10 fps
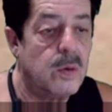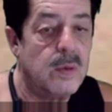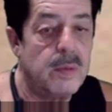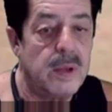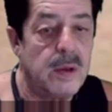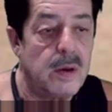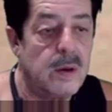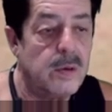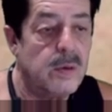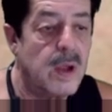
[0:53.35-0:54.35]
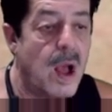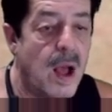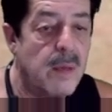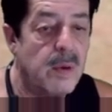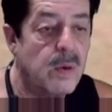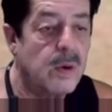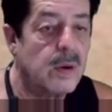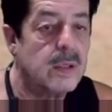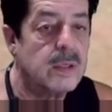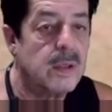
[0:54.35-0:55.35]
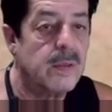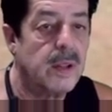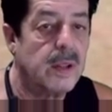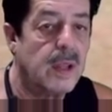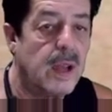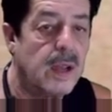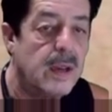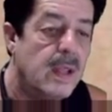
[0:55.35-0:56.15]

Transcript: I mean, you know, doing hobby work and stuff like that.